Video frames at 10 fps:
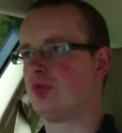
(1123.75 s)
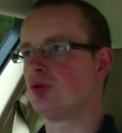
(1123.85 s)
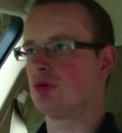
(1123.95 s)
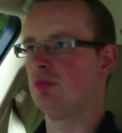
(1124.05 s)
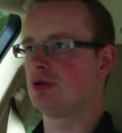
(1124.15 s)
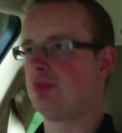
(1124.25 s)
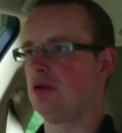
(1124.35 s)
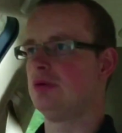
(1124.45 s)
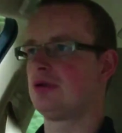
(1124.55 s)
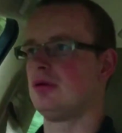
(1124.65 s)
put too much
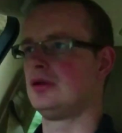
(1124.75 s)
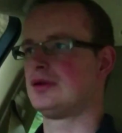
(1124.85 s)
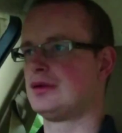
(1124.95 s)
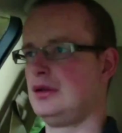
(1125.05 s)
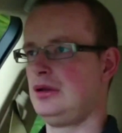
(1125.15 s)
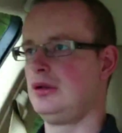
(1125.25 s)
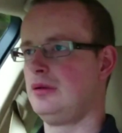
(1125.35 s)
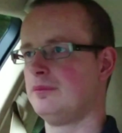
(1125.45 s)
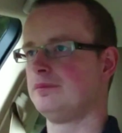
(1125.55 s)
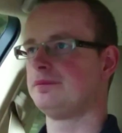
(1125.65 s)
power towards the